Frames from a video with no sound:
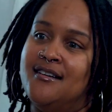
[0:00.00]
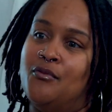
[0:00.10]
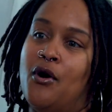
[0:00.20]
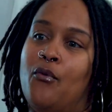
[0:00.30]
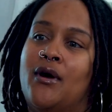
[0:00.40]

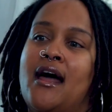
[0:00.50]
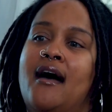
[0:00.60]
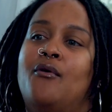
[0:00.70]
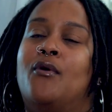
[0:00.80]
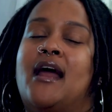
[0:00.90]
Well, when
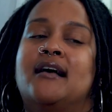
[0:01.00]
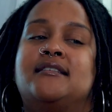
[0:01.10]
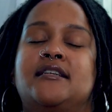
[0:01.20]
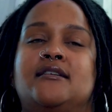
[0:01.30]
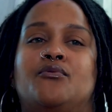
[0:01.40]
I
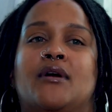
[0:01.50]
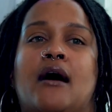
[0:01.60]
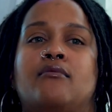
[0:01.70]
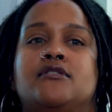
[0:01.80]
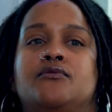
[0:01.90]

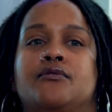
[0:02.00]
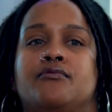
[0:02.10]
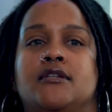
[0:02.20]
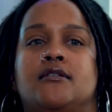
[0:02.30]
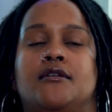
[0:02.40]
was doing
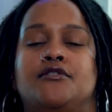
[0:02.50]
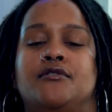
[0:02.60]
research